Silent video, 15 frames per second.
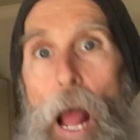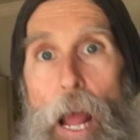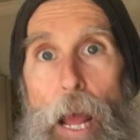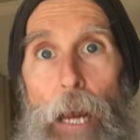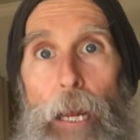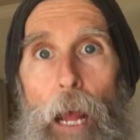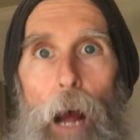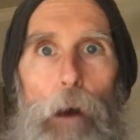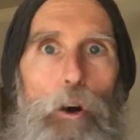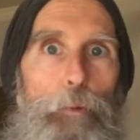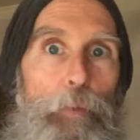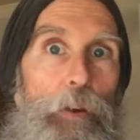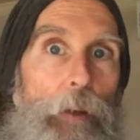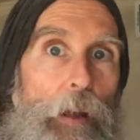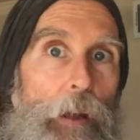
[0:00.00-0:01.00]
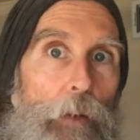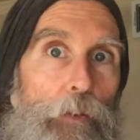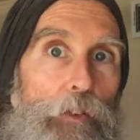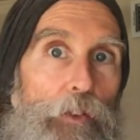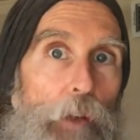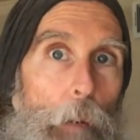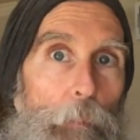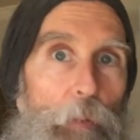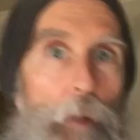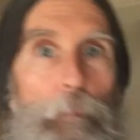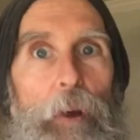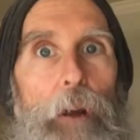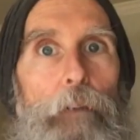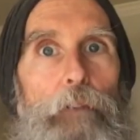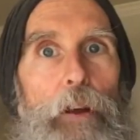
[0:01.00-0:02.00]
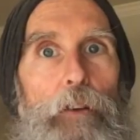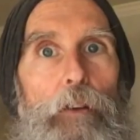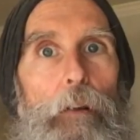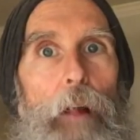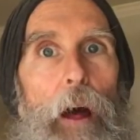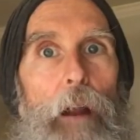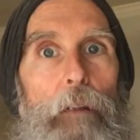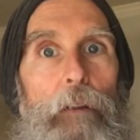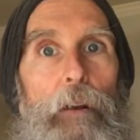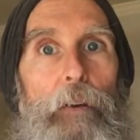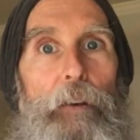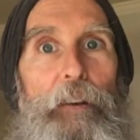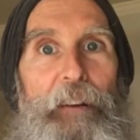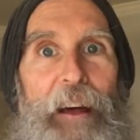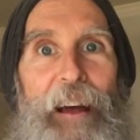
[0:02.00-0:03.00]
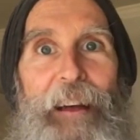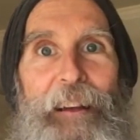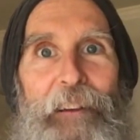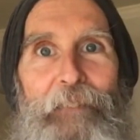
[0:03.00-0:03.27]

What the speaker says: Anyhow, I hope you can get something beneficial out of there today.